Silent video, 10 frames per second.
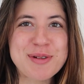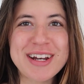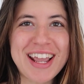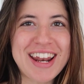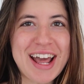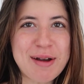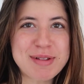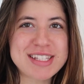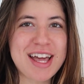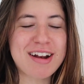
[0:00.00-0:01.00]
morning and
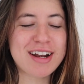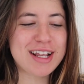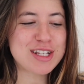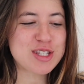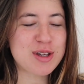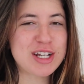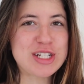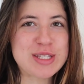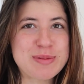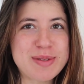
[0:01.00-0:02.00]
happy Saturday. So I
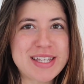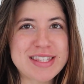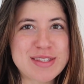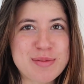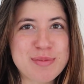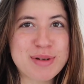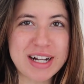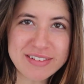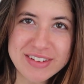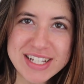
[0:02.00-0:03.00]
just made some
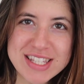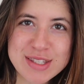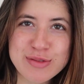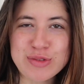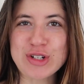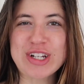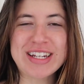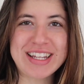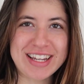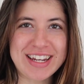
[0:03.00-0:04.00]
breakfast for
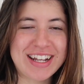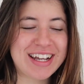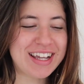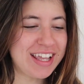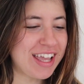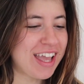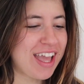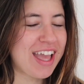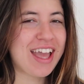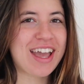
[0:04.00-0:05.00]
Nick and I.
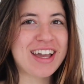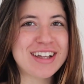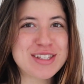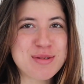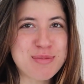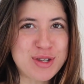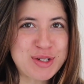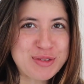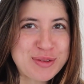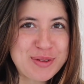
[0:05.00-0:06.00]
It's a
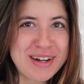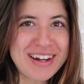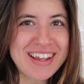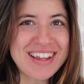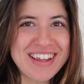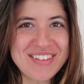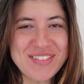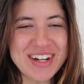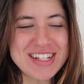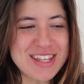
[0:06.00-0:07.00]
beautiful morning. It
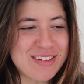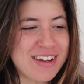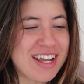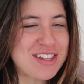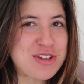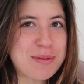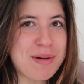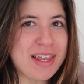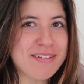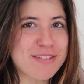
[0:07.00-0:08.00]
rains already. I took
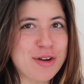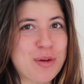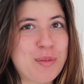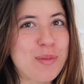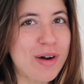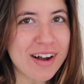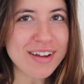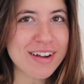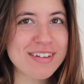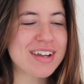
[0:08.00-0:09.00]
Mella for a
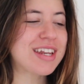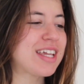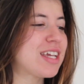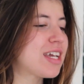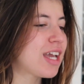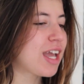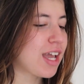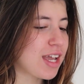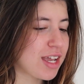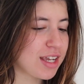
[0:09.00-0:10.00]
walk already.
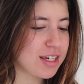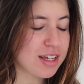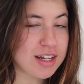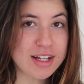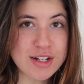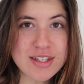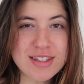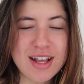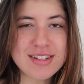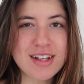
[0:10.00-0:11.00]
And I
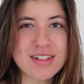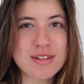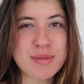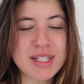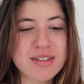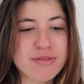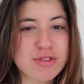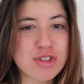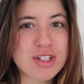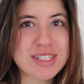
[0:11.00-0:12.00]
just sat down to make some
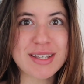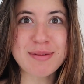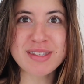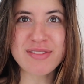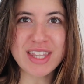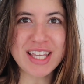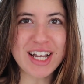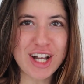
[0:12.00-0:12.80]
food because I was feeling